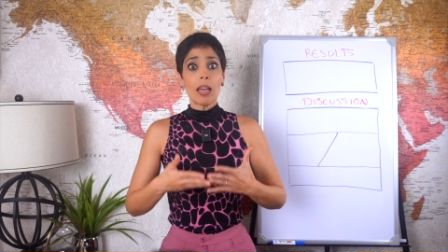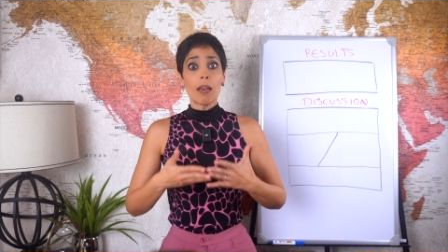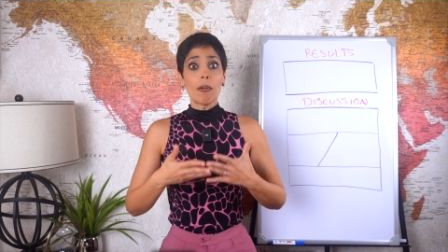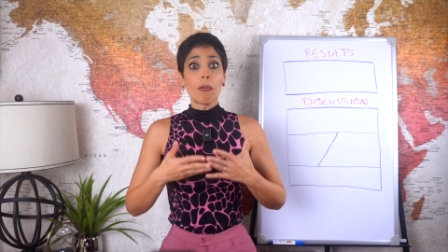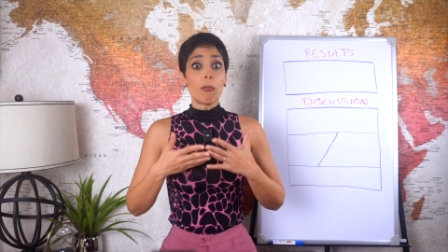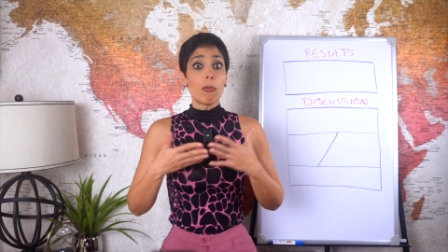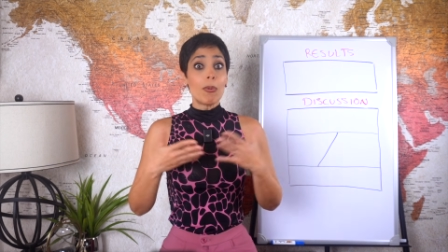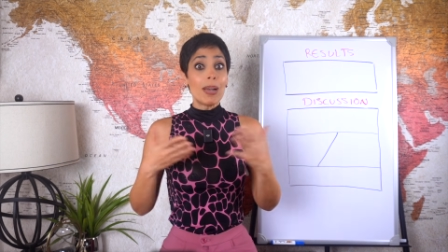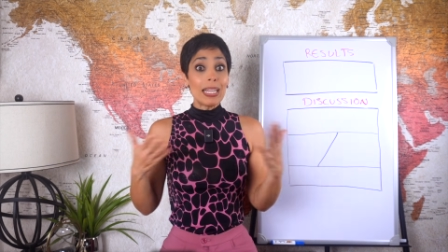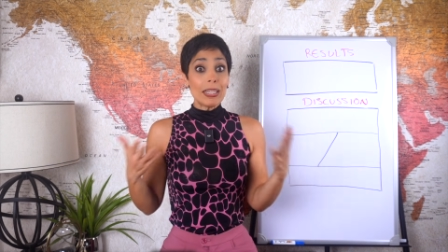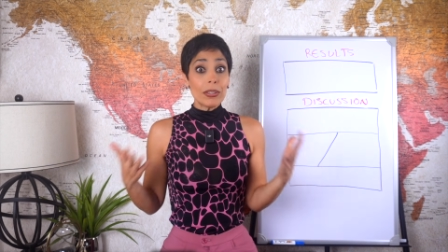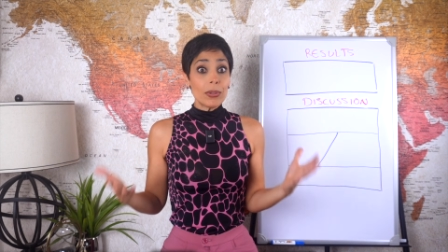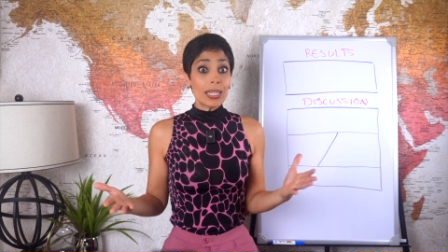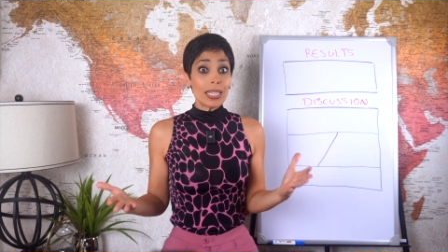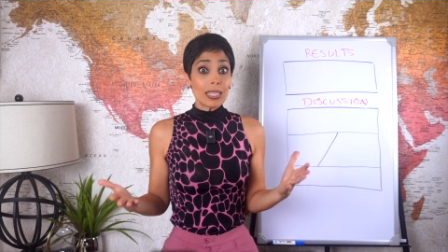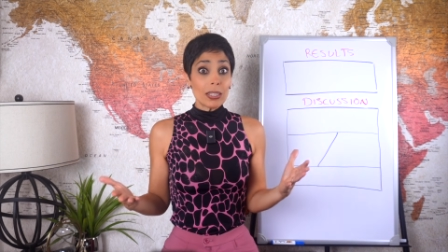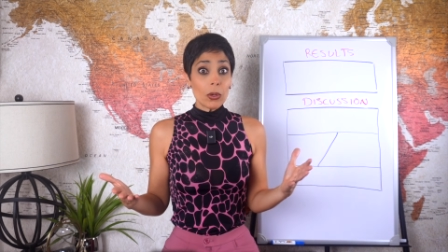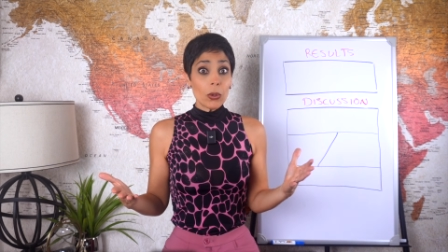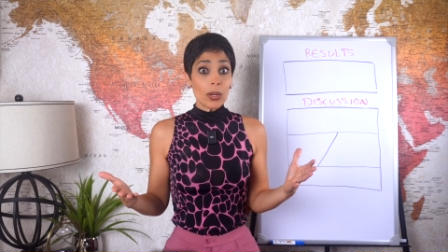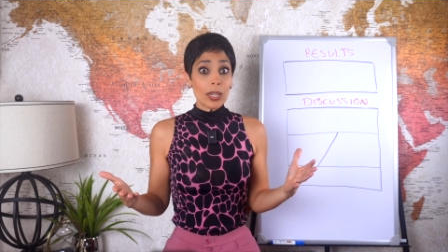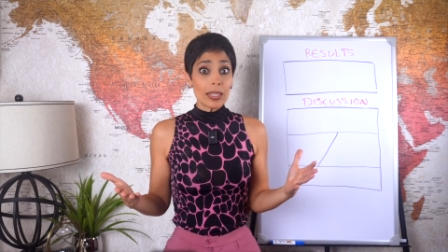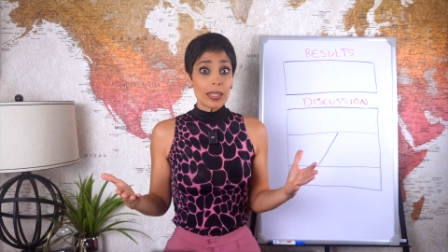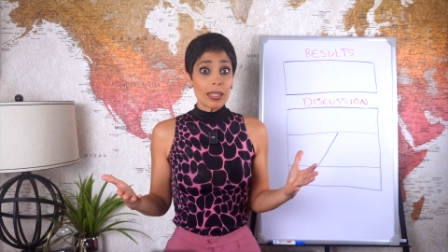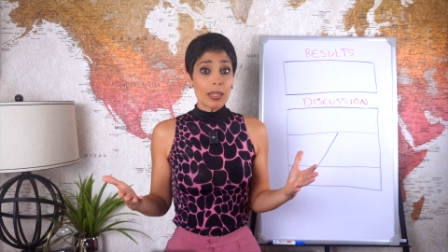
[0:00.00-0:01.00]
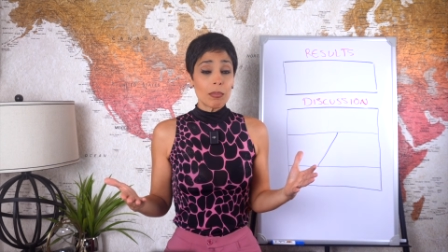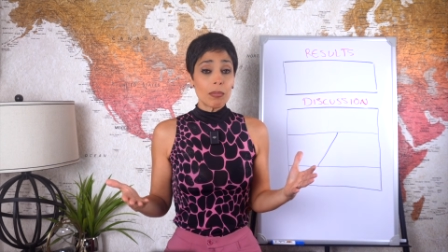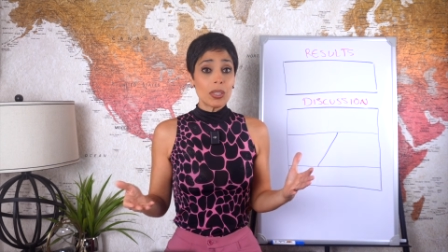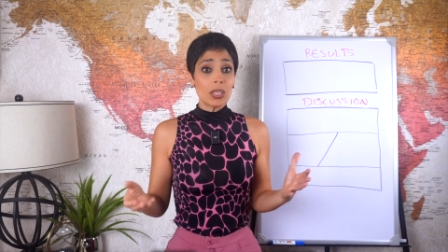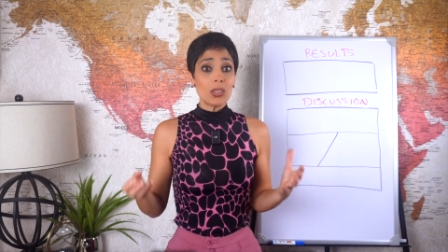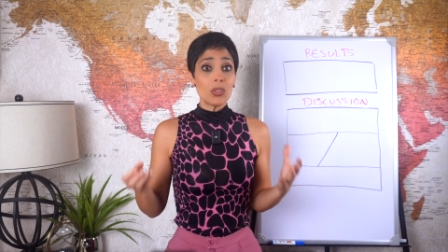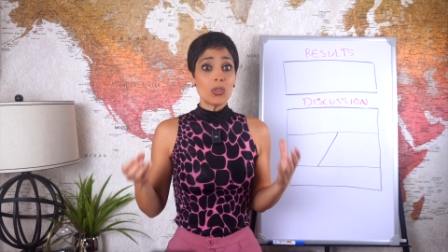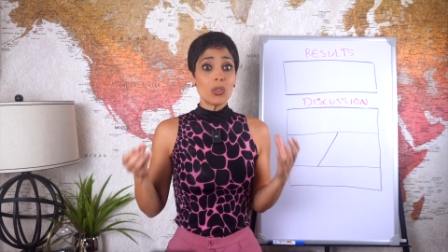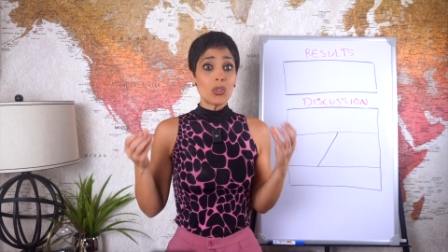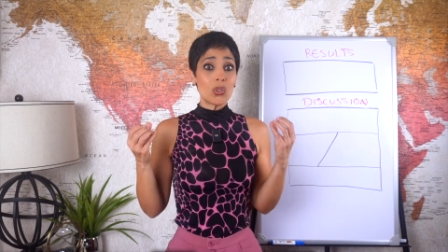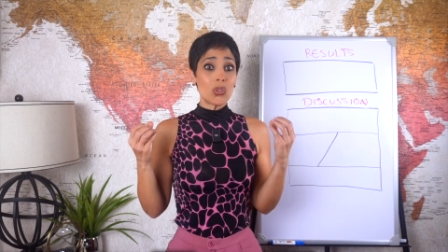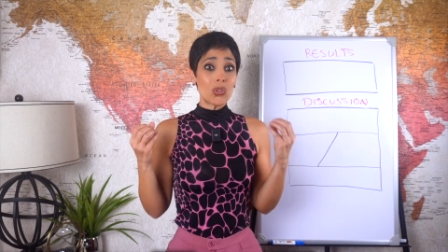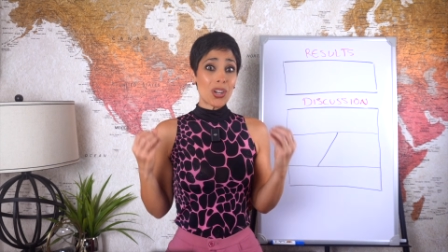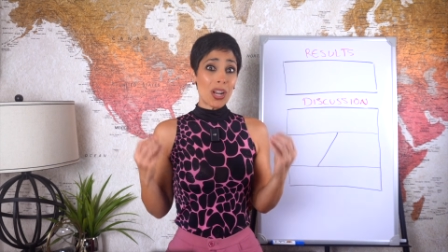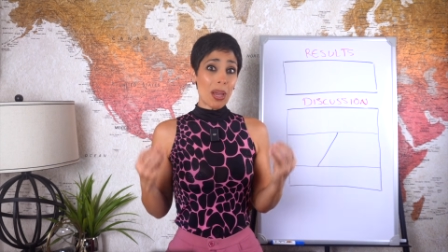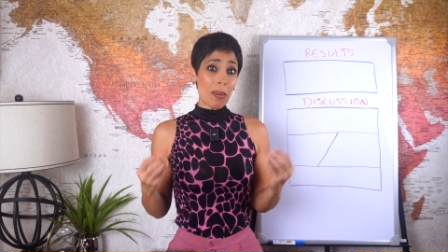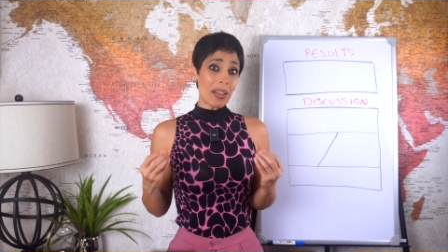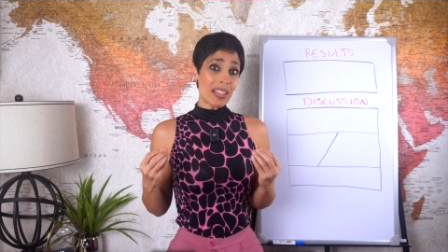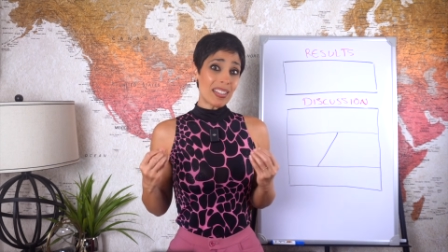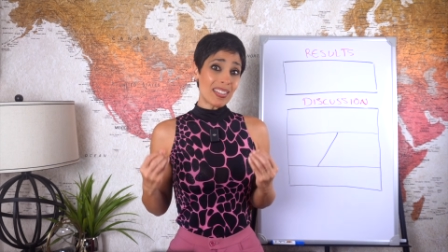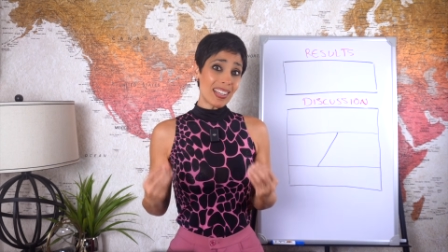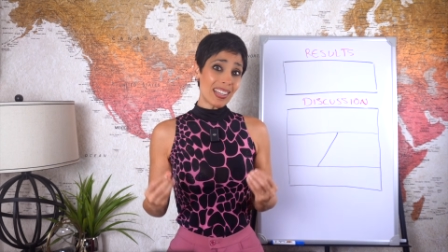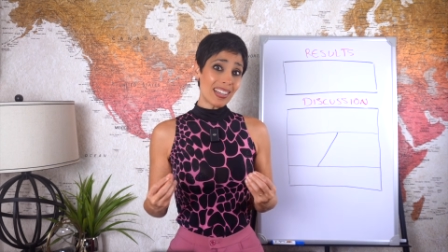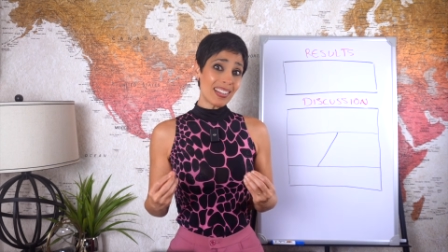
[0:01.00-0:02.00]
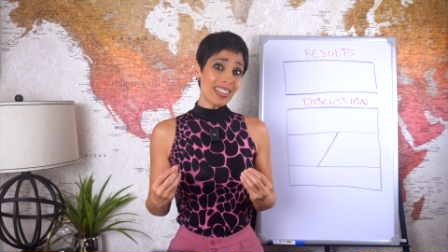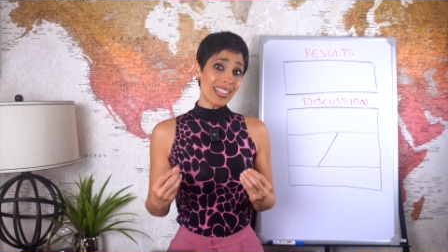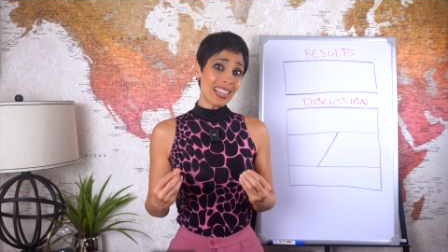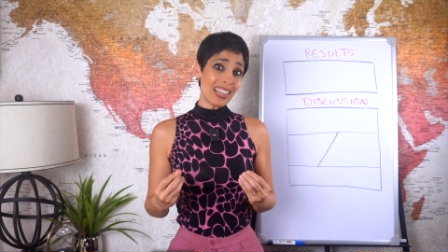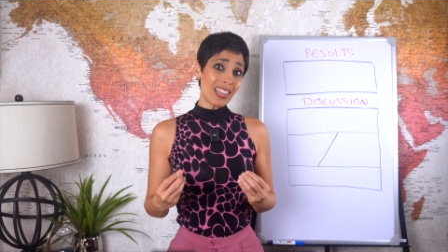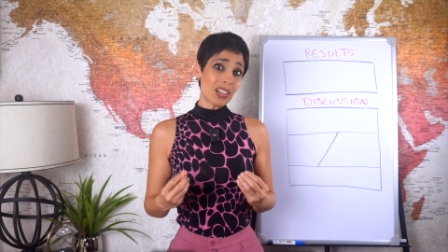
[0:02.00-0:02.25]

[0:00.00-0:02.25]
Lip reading: When you ignore them, you dramatically